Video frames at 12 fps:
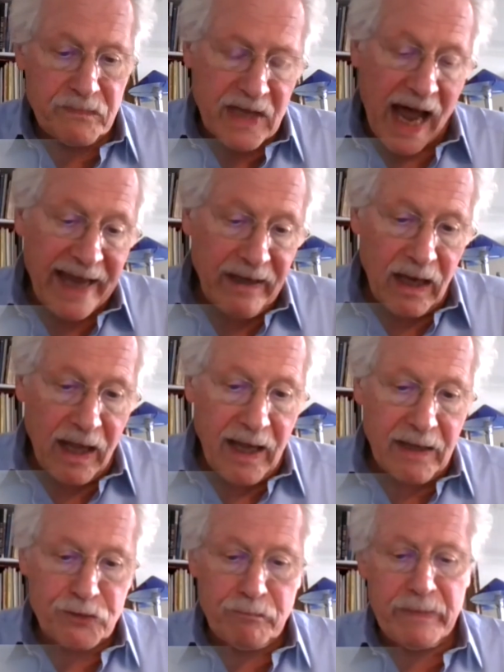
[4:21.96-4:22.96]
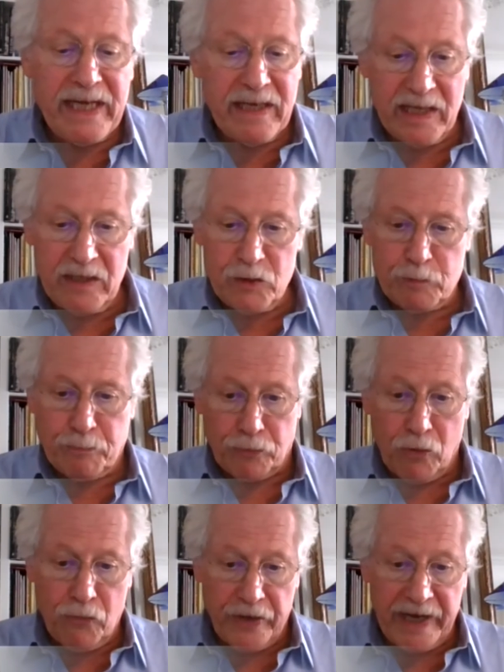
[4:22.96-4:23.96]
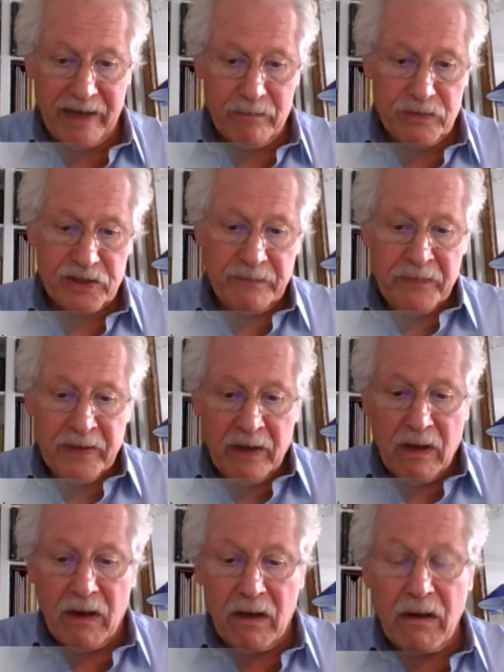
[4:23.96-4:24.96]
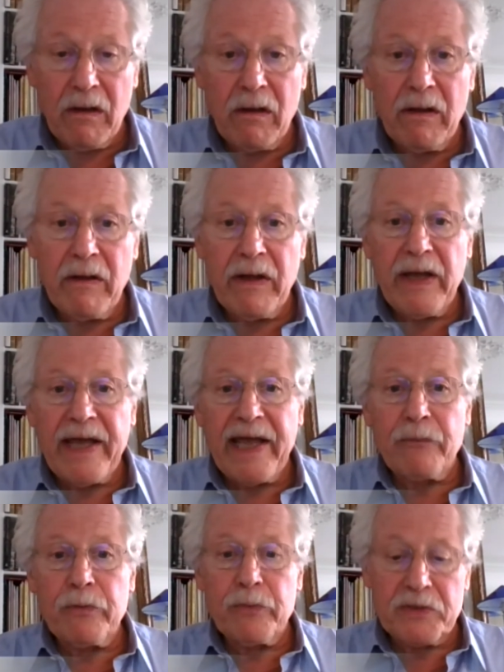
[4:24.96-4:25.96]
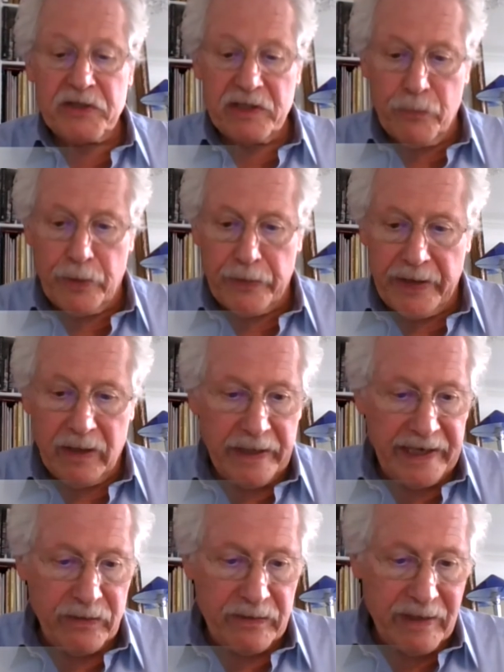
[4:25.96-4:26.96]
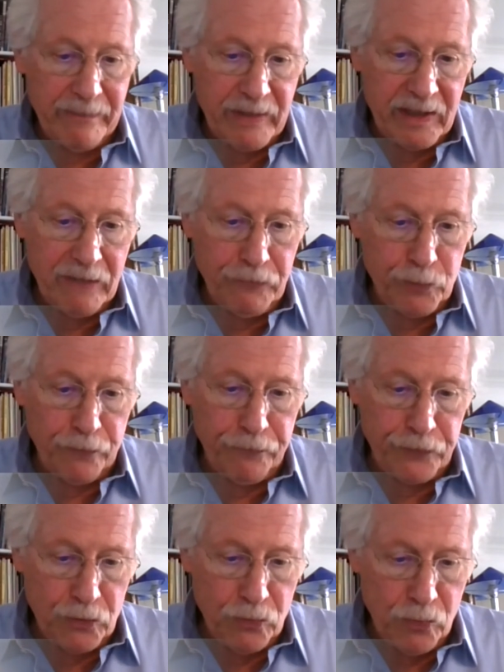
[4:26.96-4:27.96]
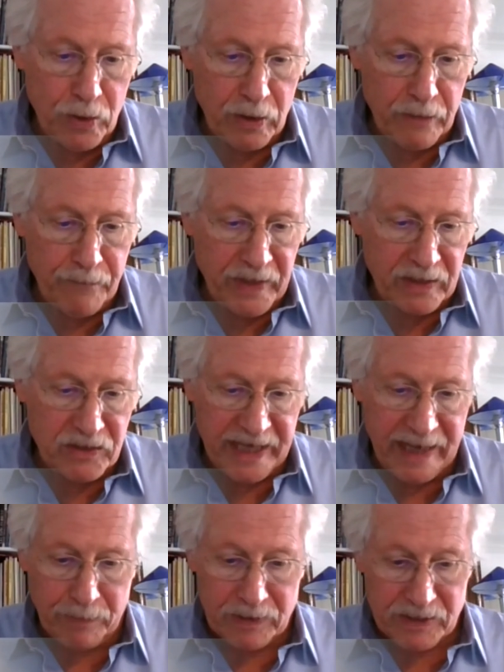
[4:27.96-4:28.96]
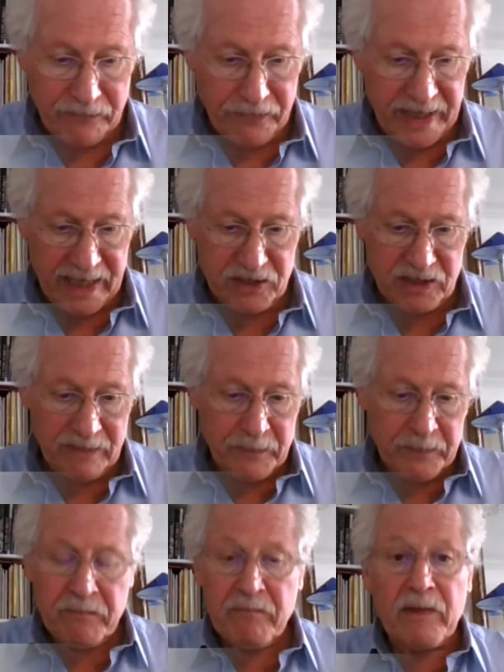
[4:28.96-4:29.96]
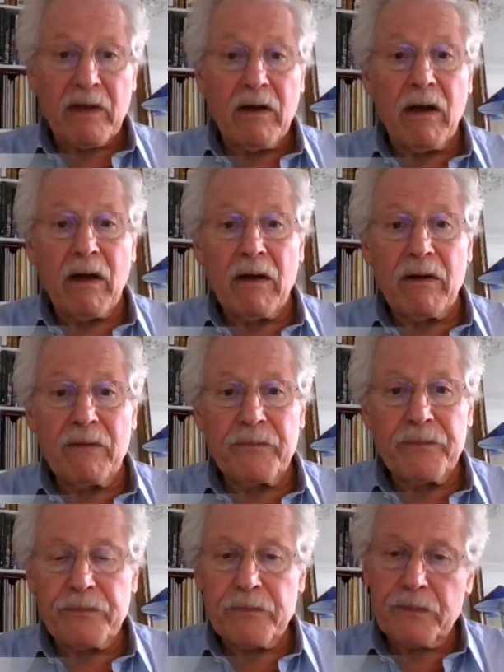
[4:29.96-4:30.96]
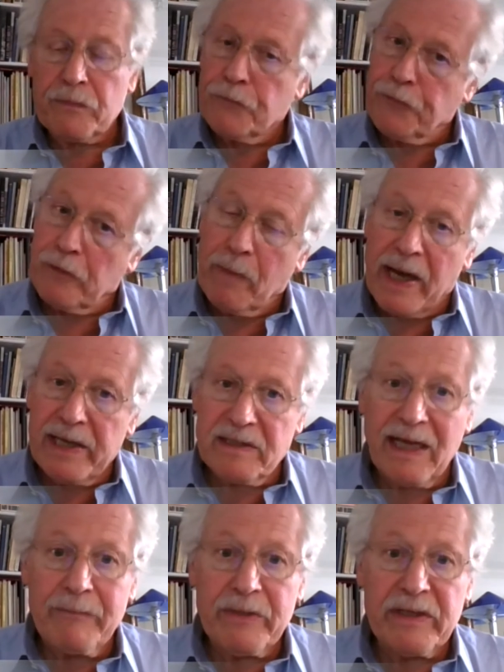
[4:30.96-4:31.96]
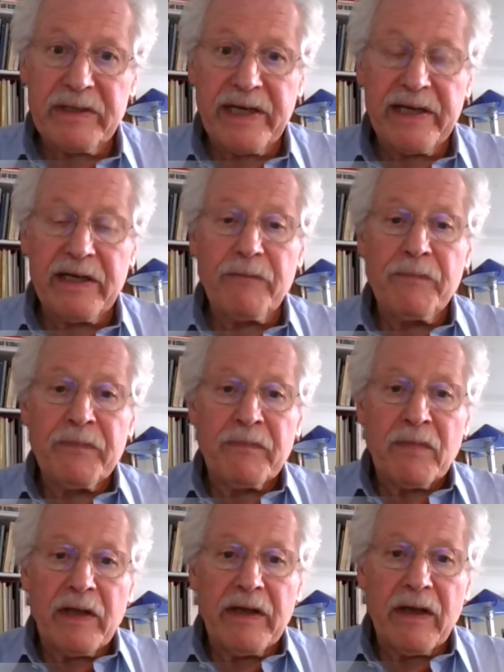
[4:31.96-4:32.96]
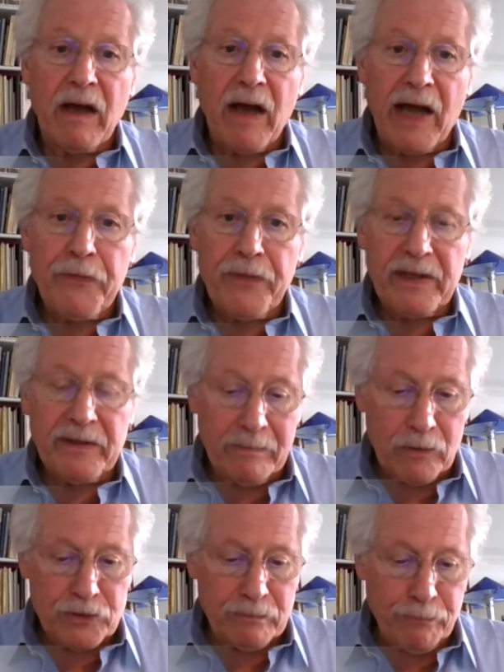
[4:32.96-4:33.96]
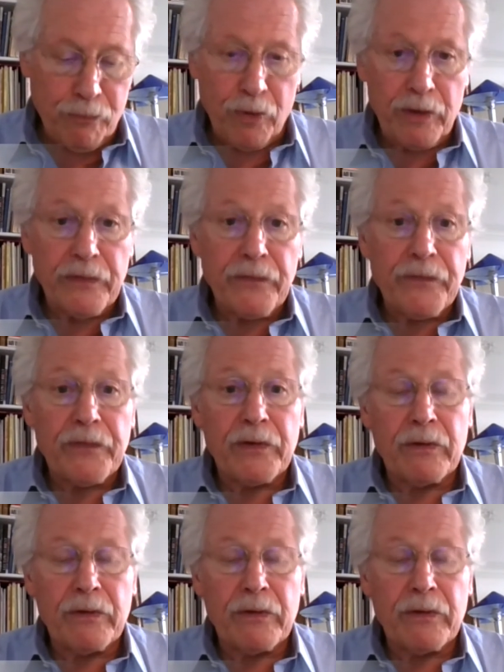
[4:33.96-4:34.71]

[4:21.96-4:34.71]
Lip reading: dialogues, meetings, programs, and we would see where they lead. Let me give you a few examples of this. From my time at ADEA, I think the most important